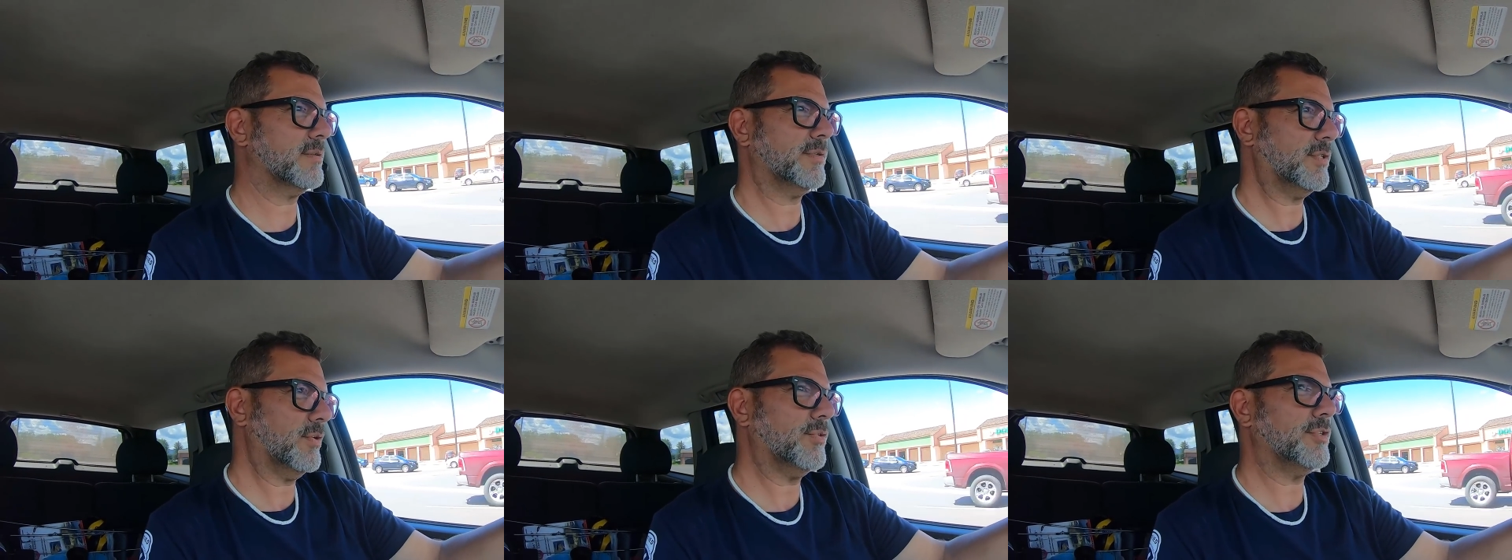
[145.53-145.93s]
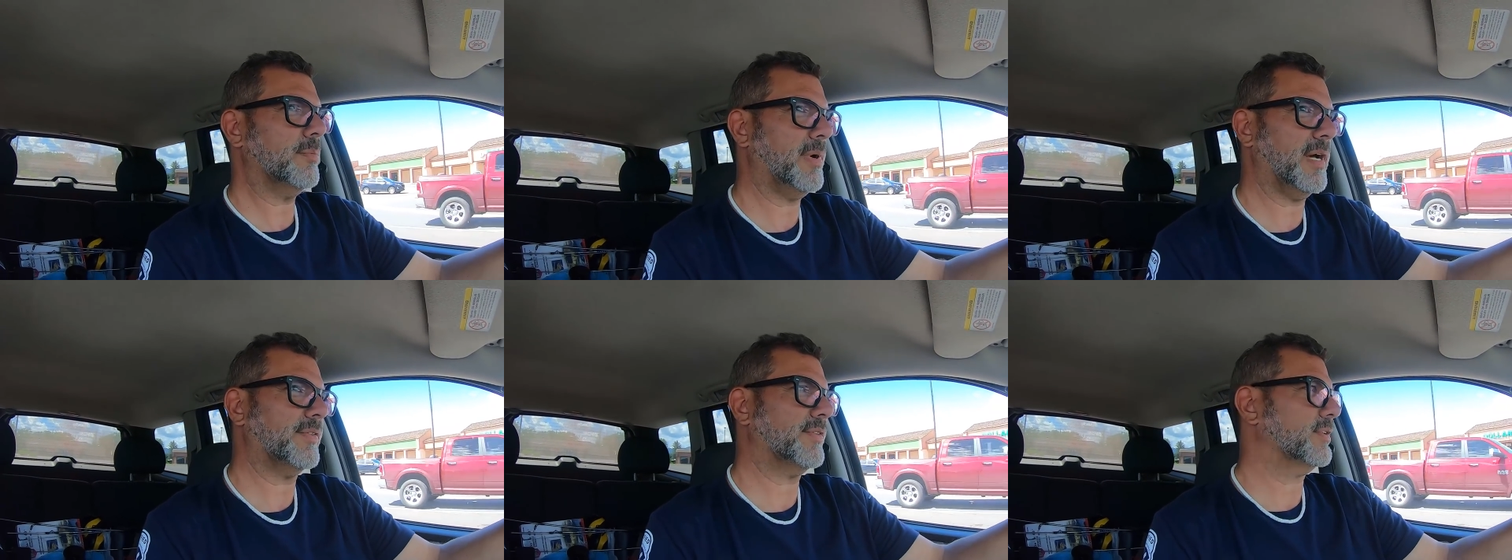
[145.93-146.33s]
We told you
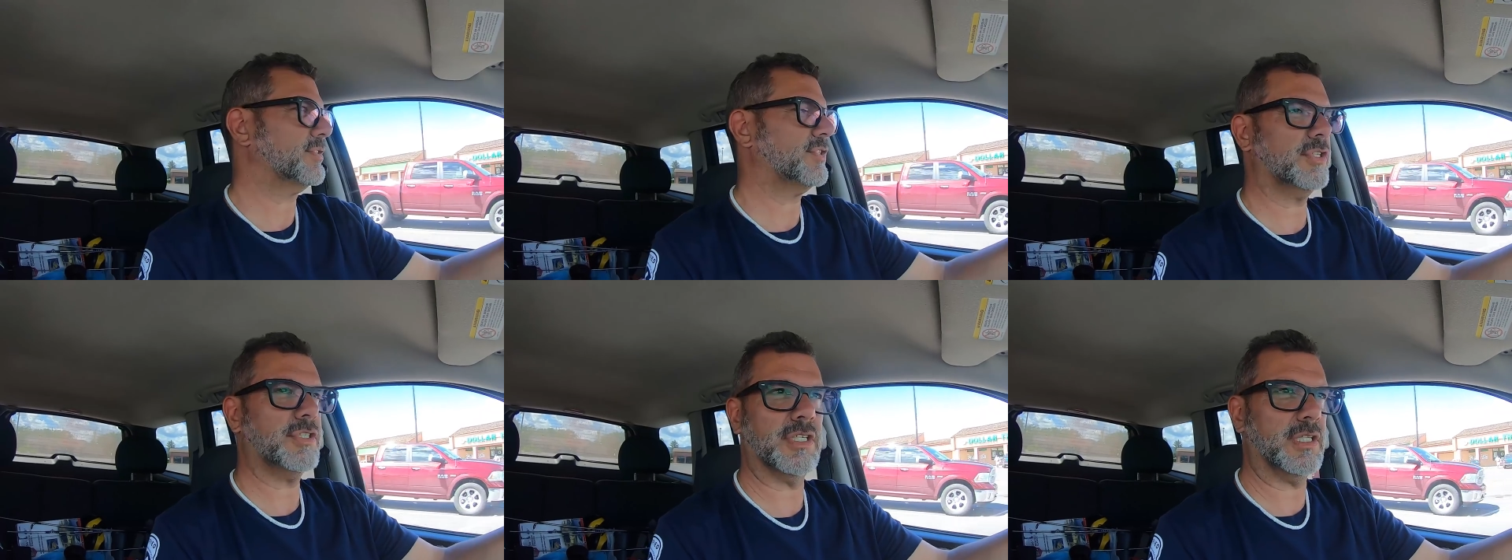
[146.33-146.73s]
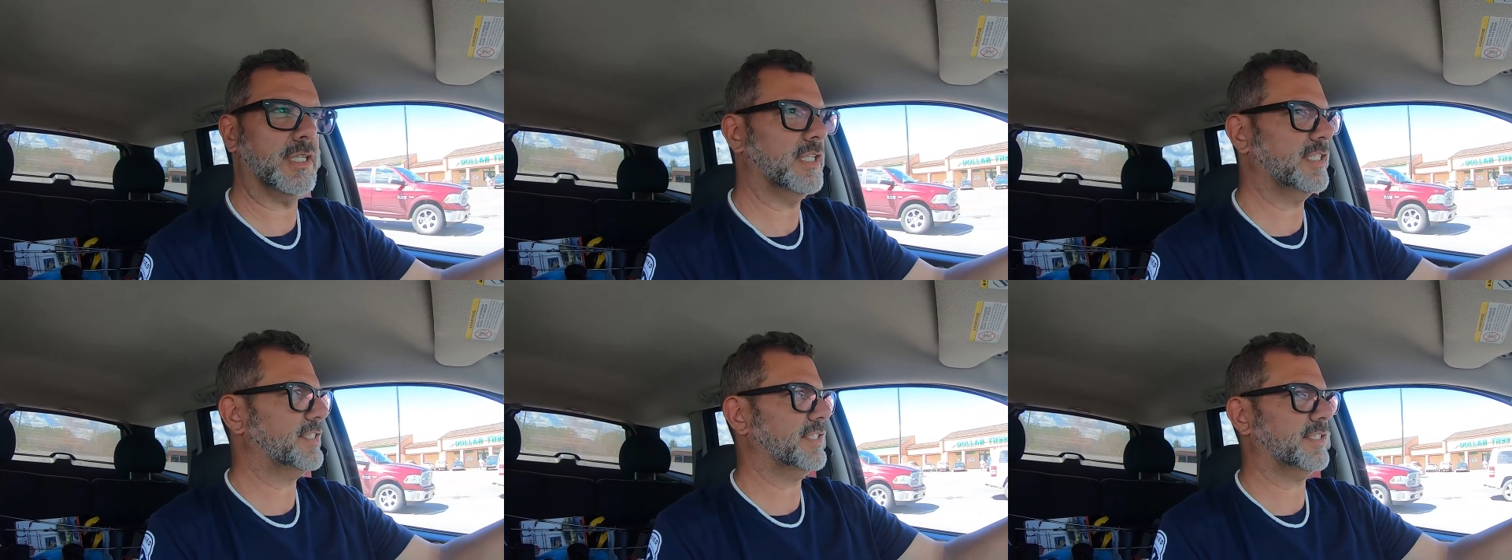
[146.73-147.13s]
about those, they're
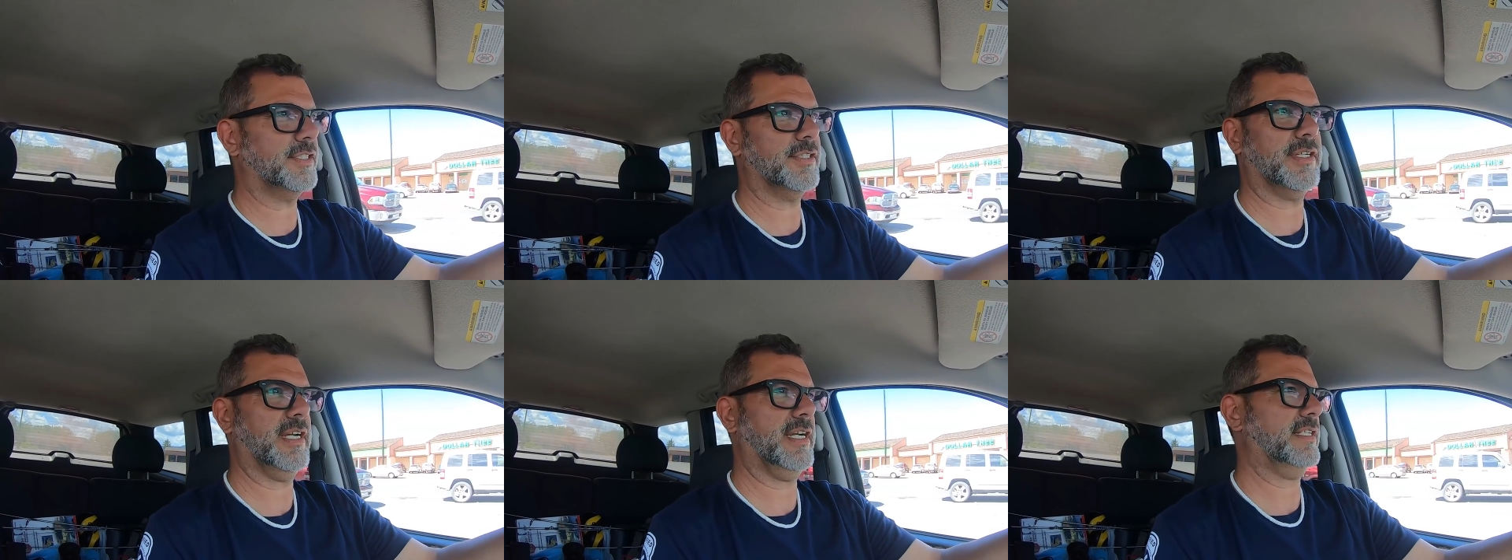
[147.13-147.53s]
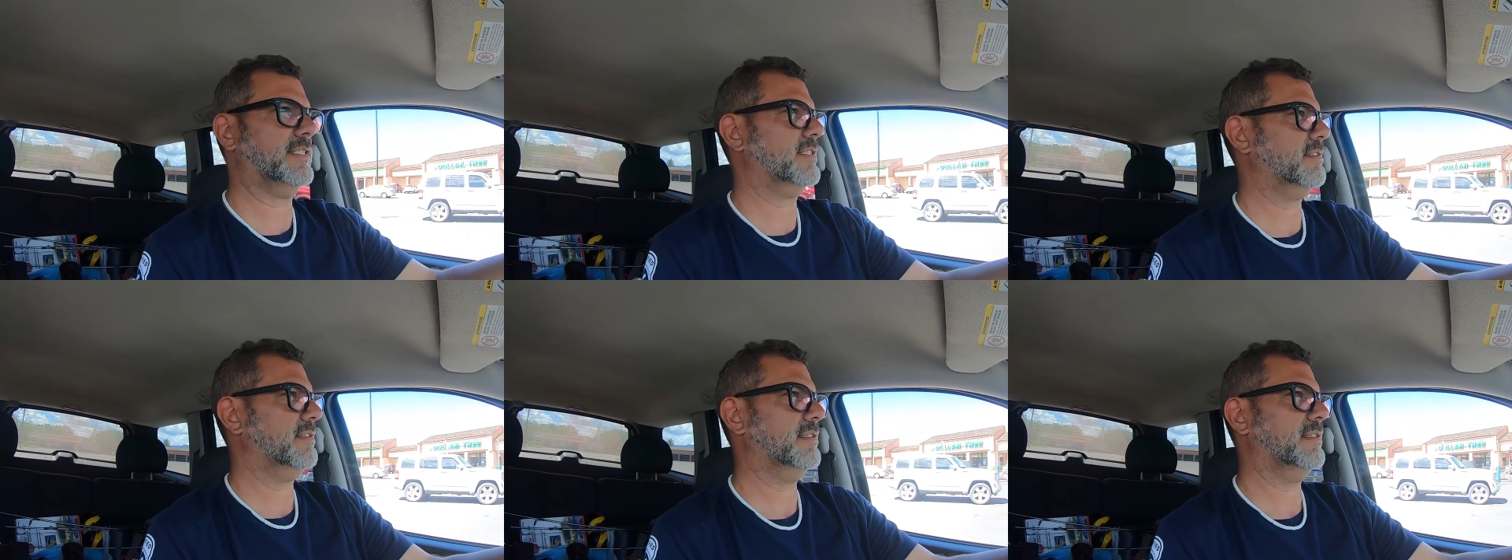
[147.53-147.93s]
delicious, you guys.